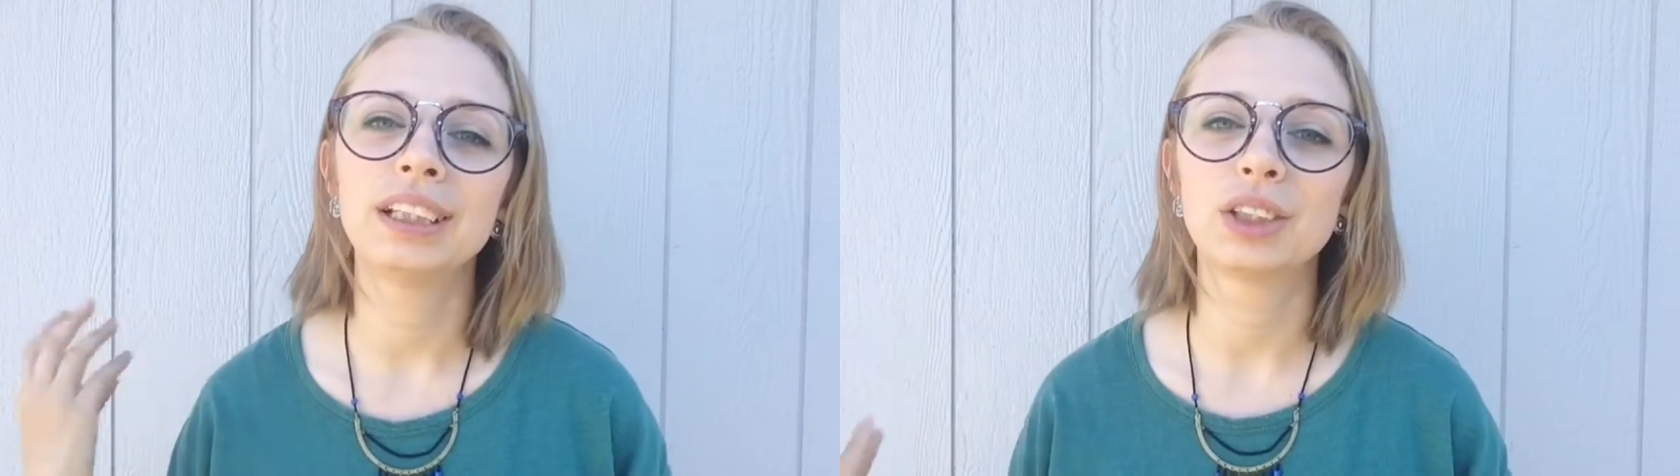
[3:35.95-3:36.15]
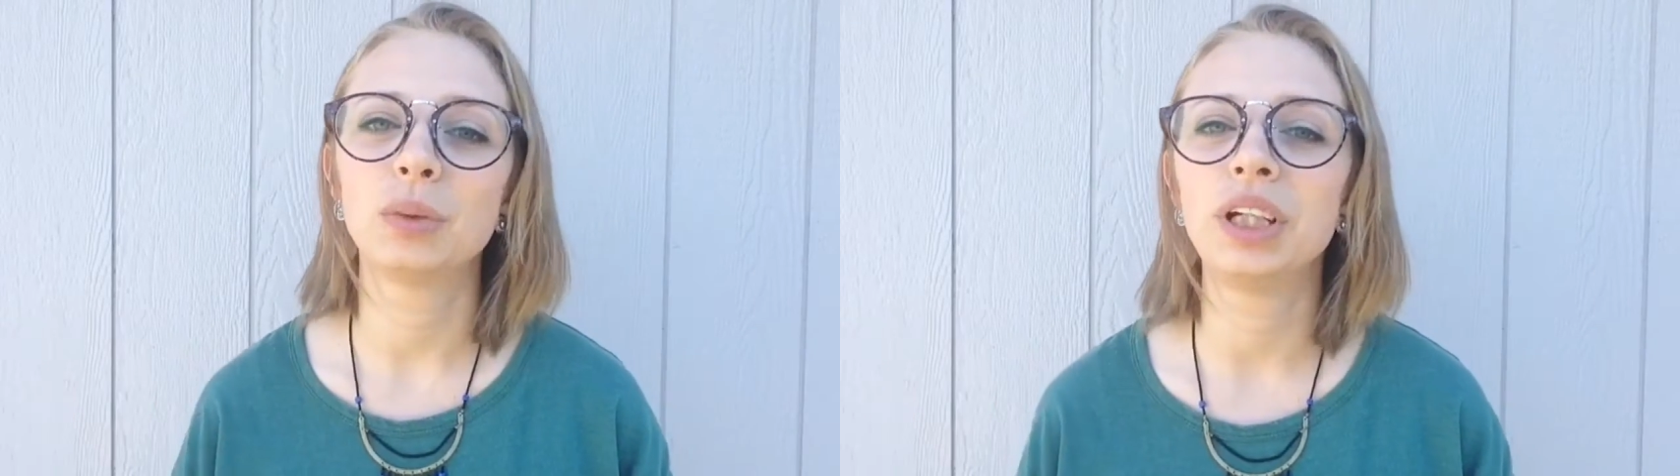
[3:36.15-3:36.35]

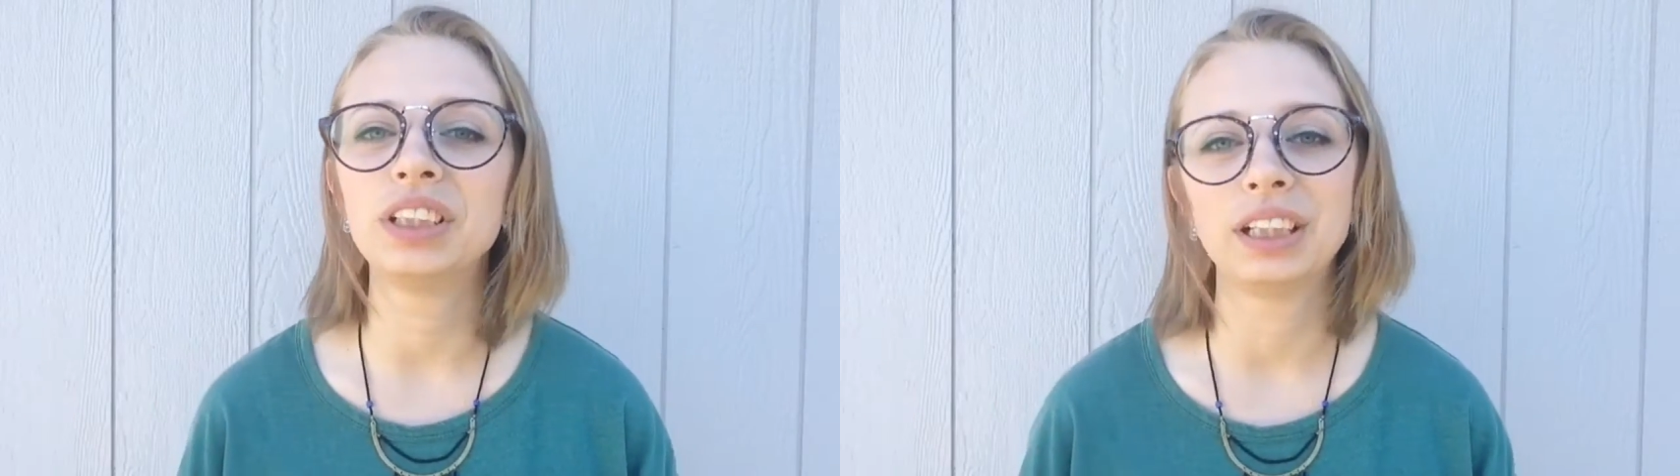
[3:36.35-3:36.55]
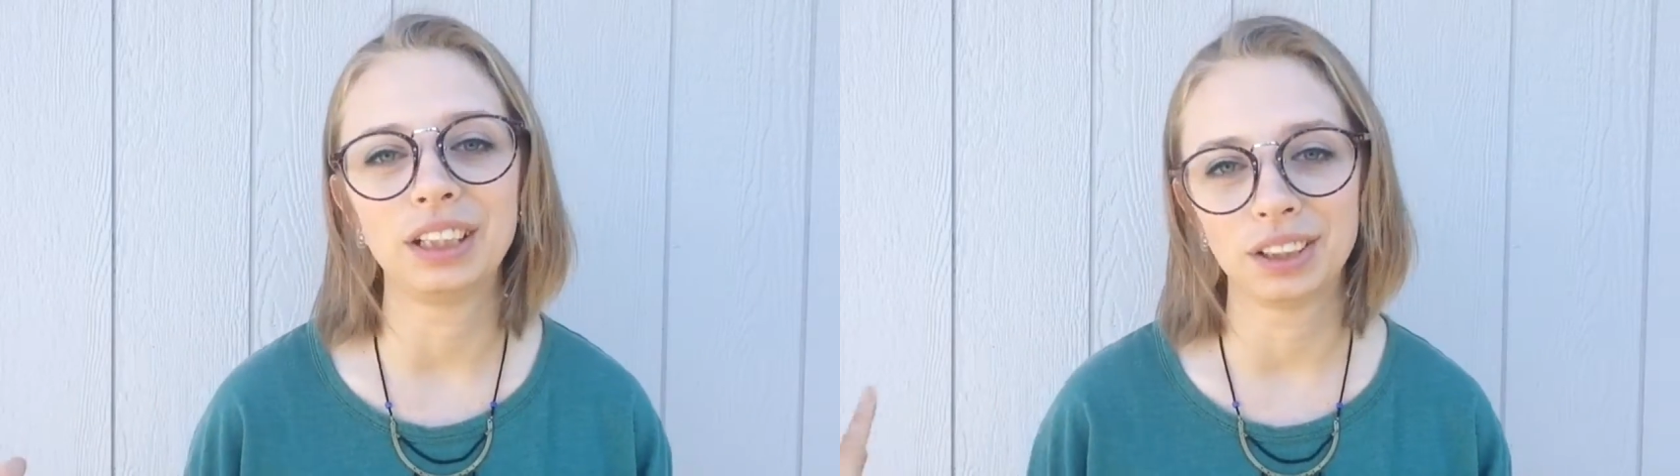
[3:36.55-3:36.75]

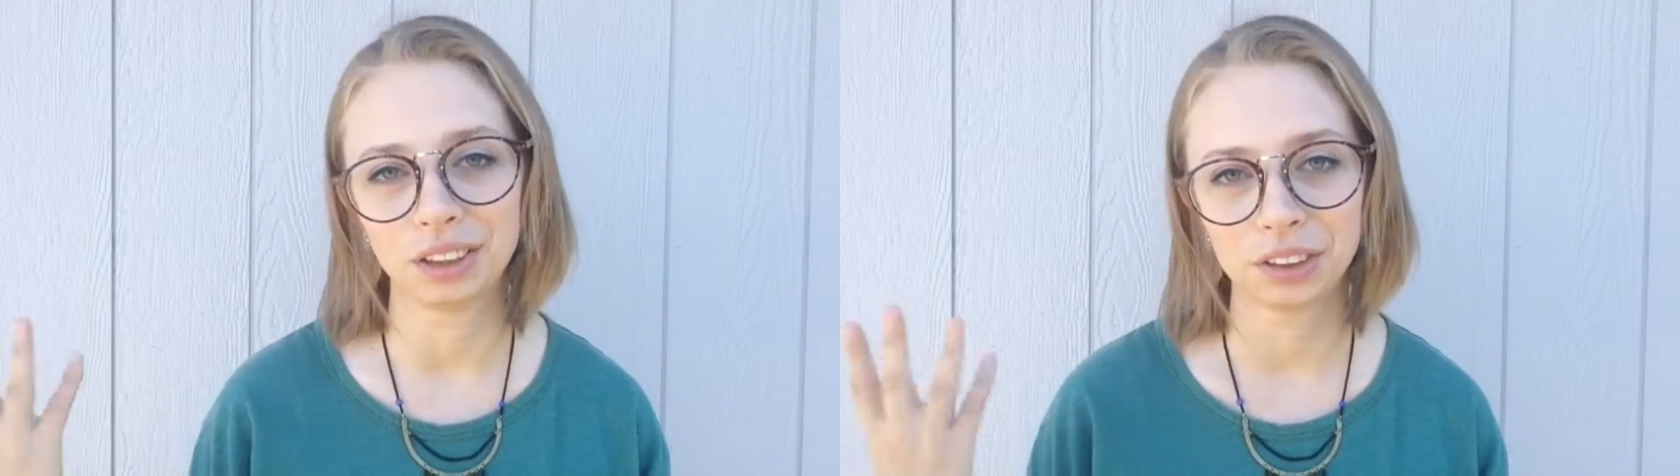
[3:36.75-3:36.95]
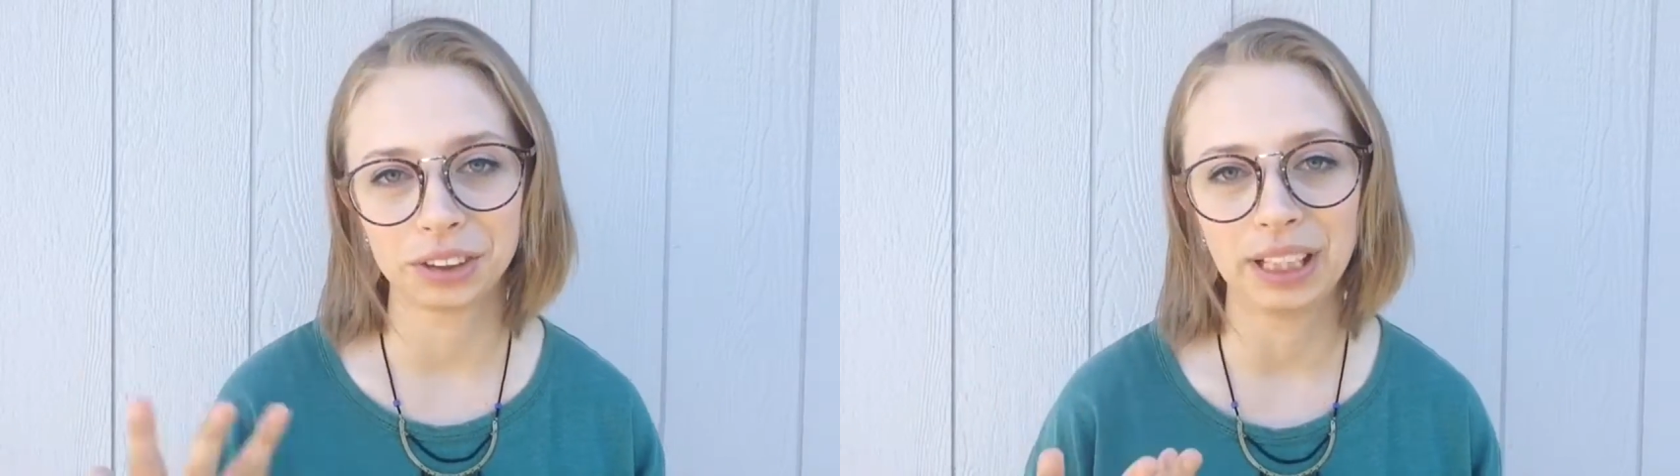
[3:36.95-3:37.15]
squeeze in
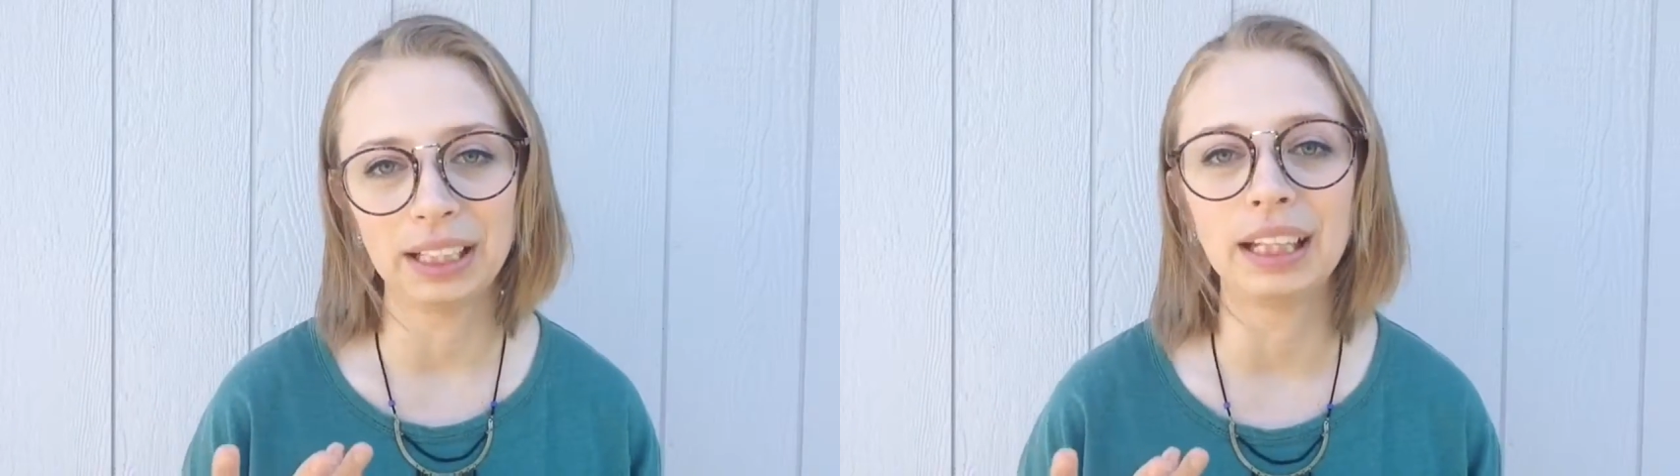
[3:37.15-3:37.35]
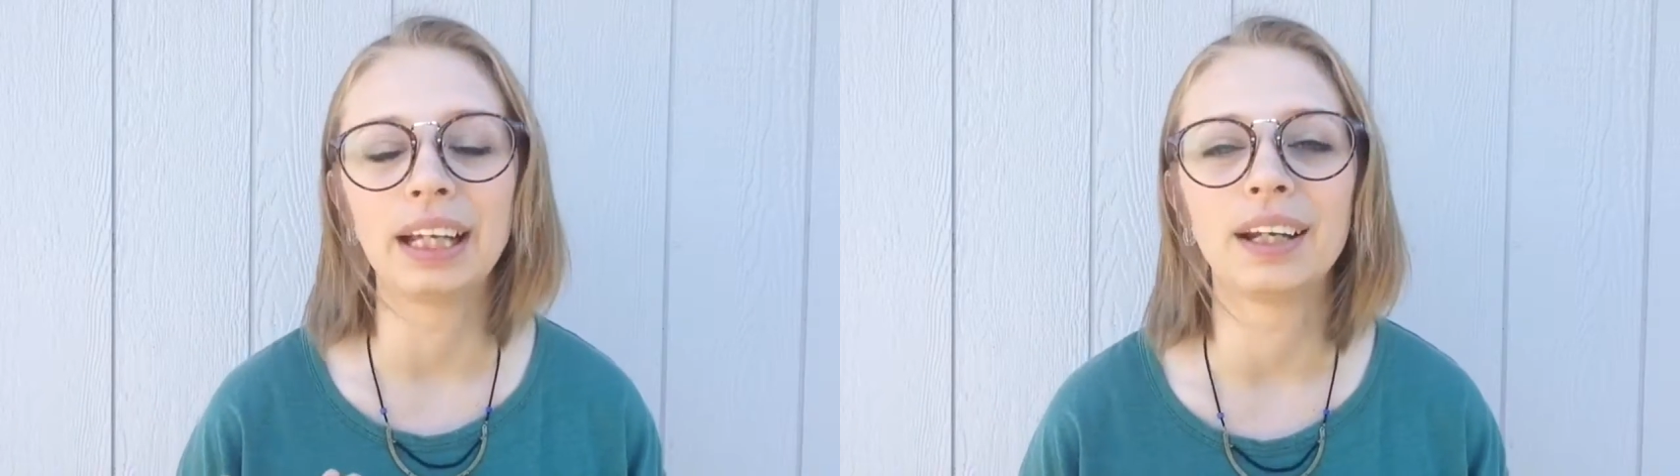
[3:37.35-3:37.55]

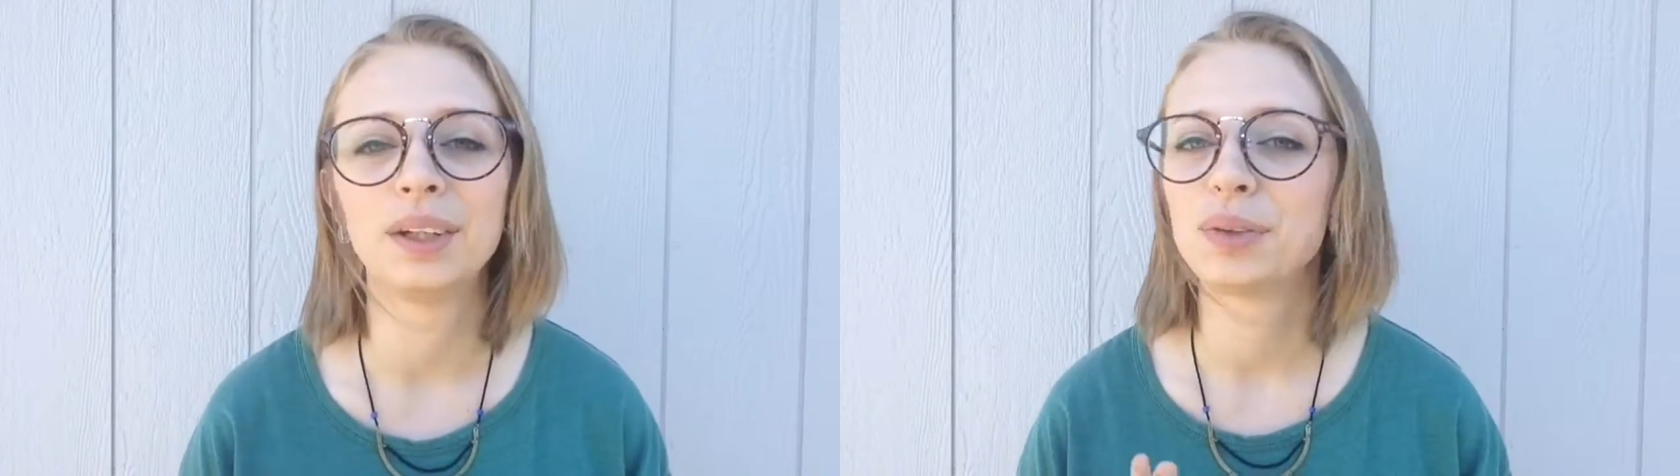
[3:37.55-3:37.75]
creating